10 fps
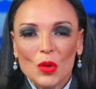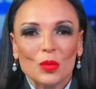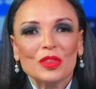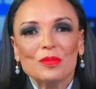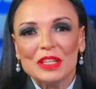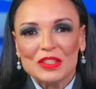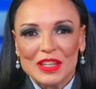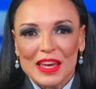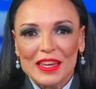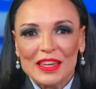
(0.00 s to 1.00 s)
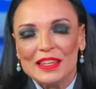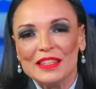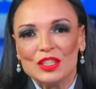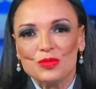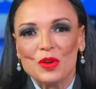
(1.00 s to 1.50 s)
With me today
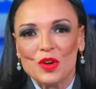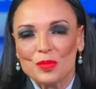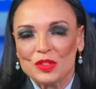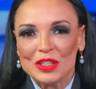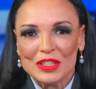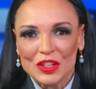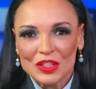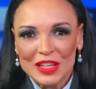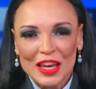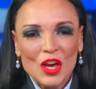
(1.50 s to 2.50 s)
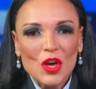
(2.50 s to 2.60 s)
is Spero Patricios,